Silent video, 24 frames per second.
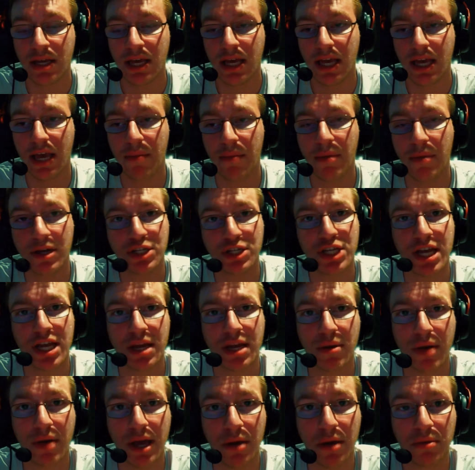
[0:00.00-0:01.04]
Get my
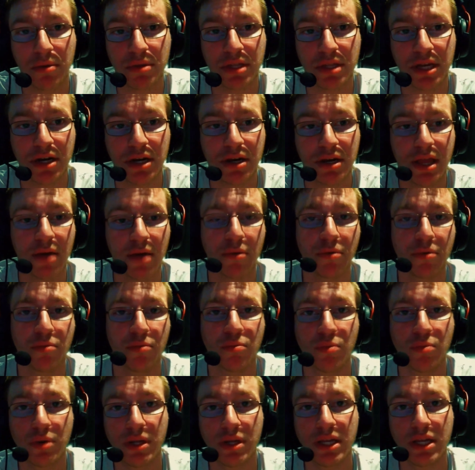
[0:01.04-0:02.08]
channel out there. That would
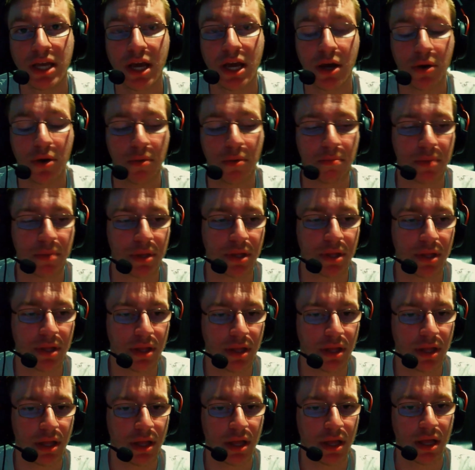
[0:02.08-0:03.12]
really help.
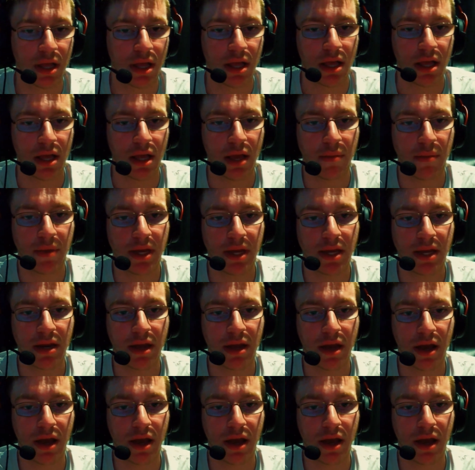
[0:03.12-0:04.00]
I mean,